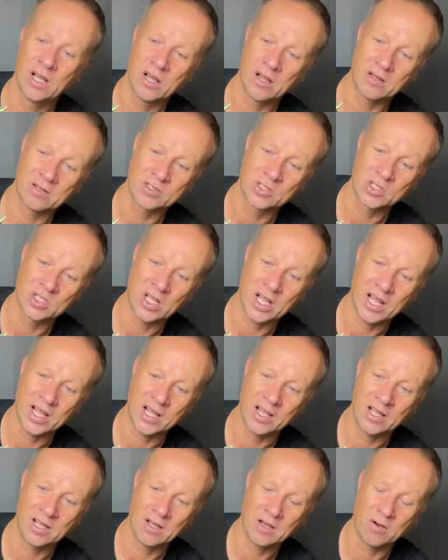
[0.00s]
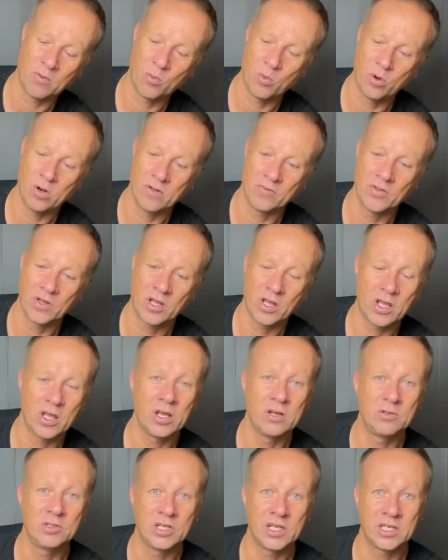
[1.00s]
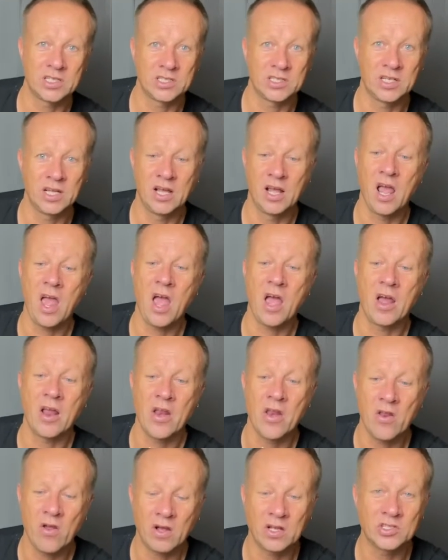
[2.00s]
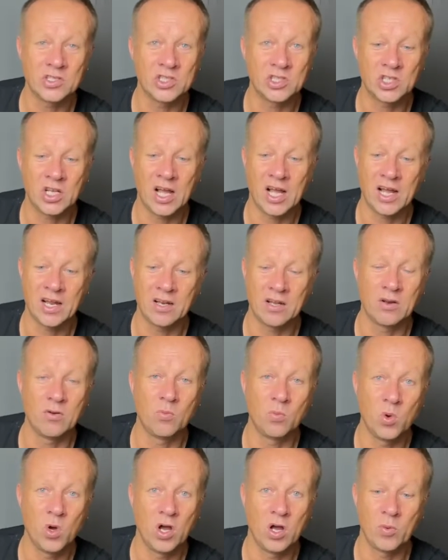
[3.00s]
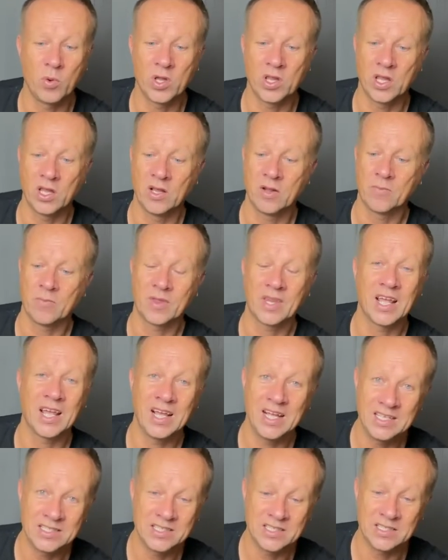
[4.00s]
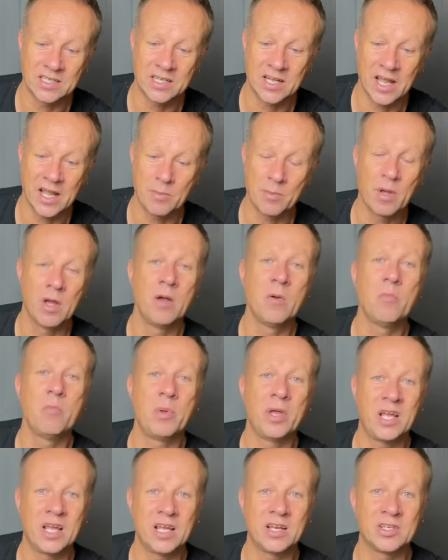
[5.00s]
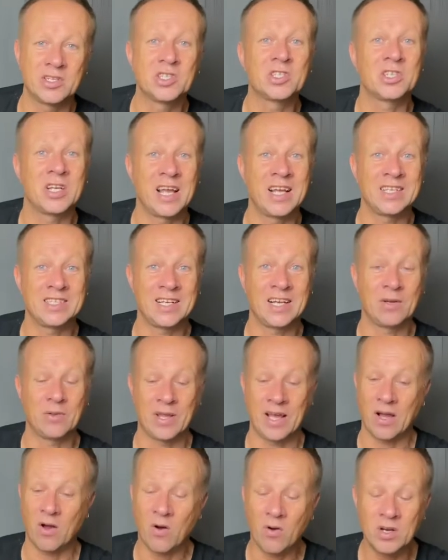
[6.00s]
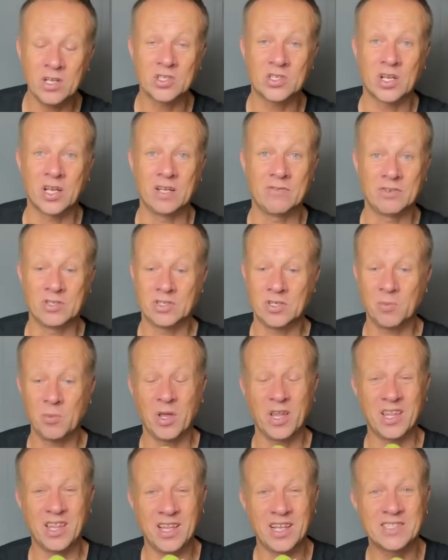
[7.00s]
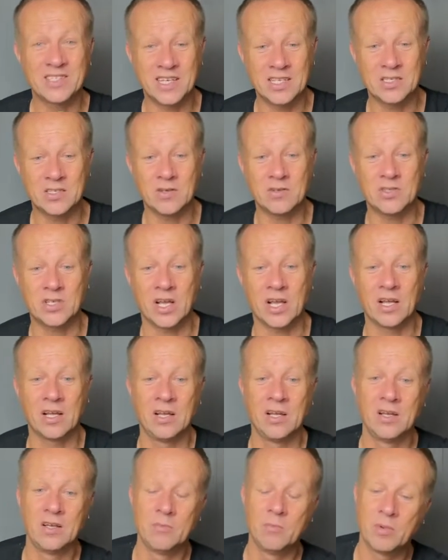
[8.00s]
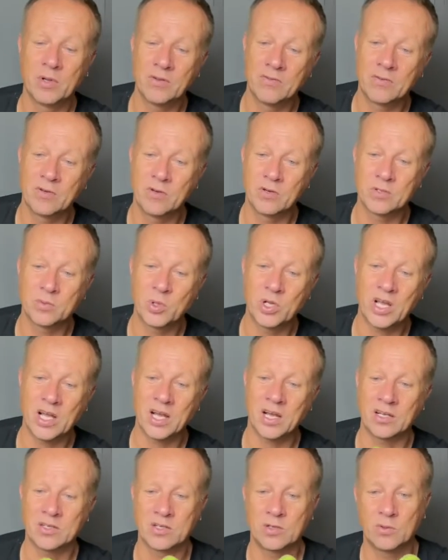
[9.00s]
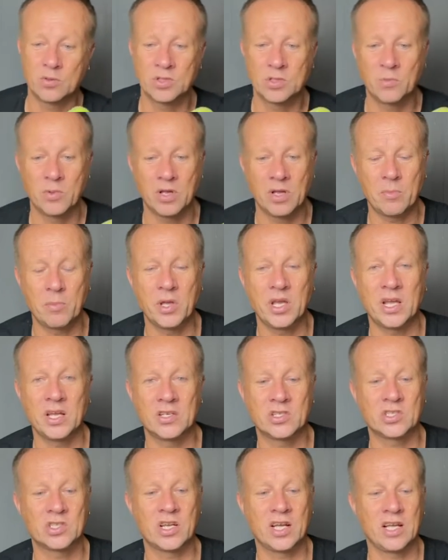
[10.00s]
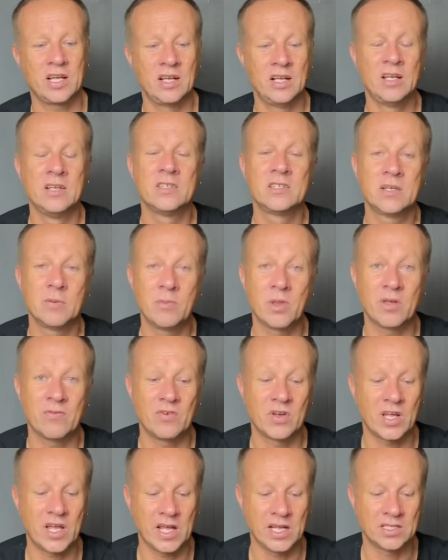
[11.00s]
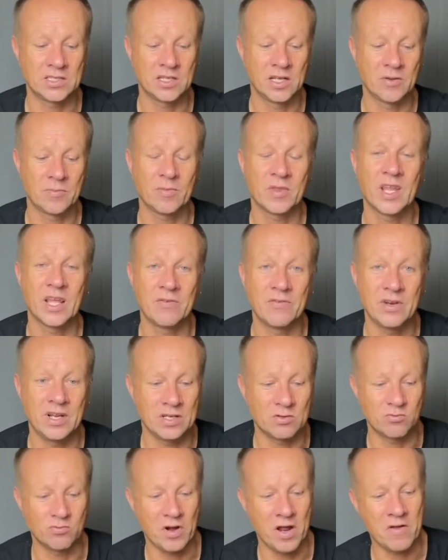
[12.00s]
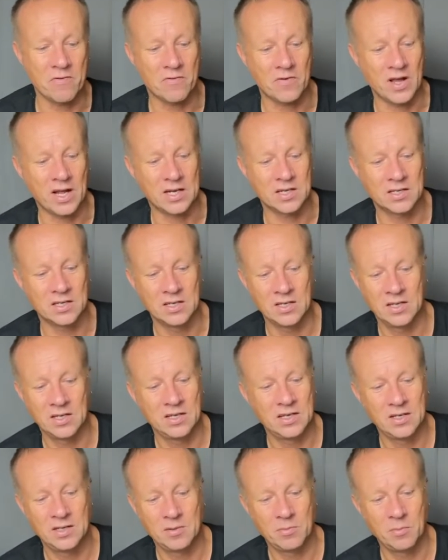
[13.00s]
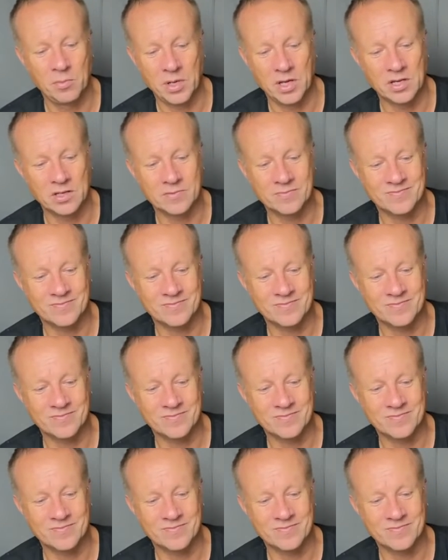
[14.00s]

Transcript: I'd say one of the cutest, nicest to handle and work with, easy to keep beginner snakes out there. Honestly, for something this exotic, but of course we can't call something a beginner snake, something for kids if it is rear fanged. But